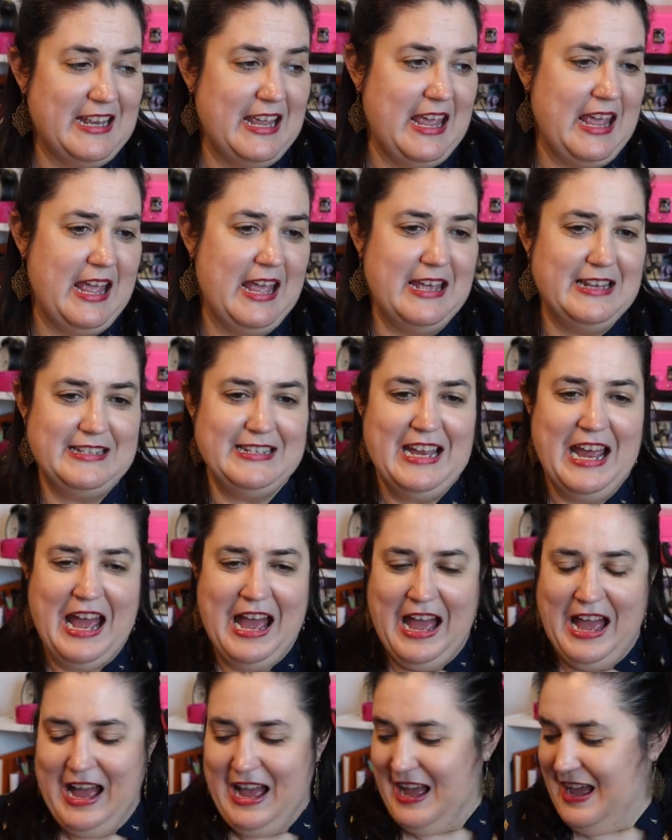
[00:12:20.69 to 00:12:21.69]
And
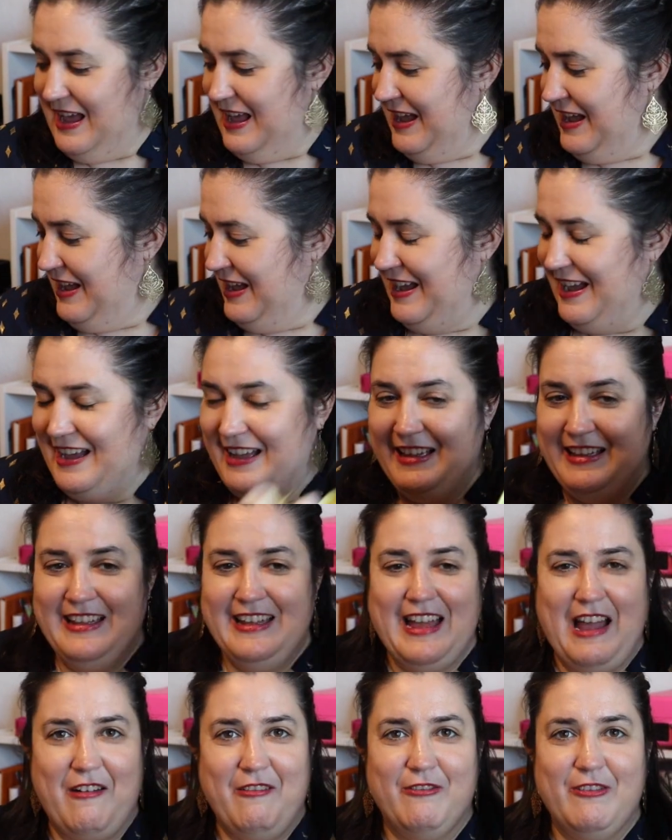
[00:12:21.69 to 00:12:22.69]

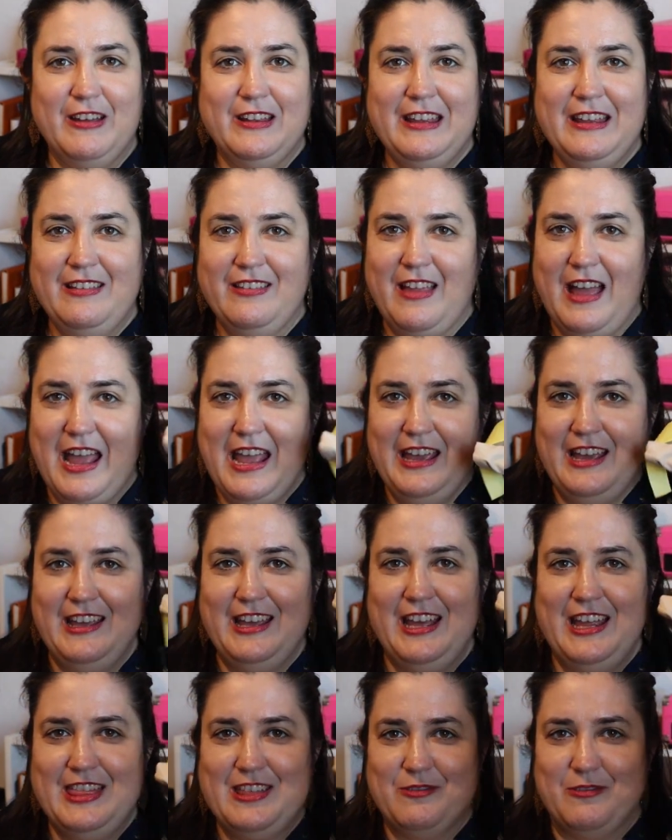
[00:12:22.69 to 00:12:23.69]
I really like
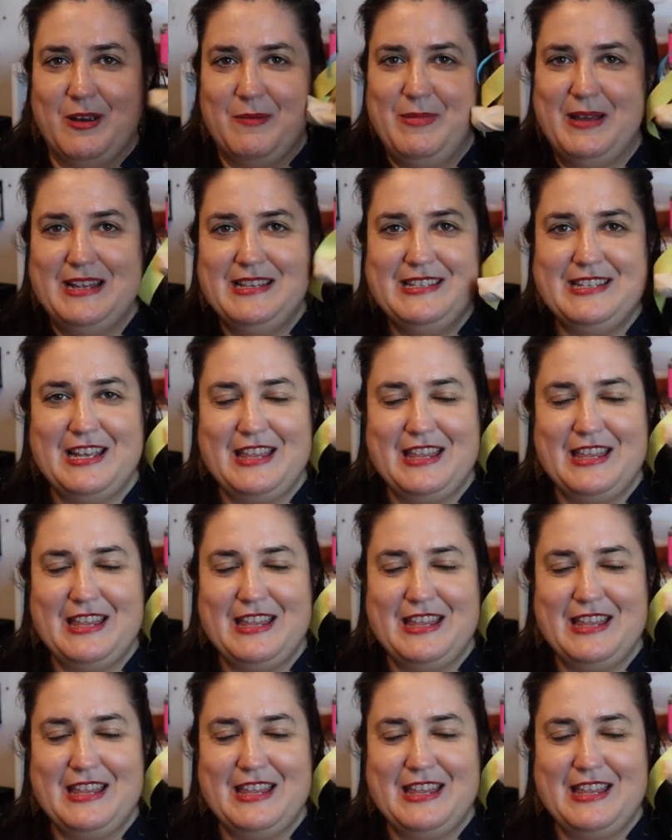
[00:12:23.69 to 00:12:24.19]
the ribbons.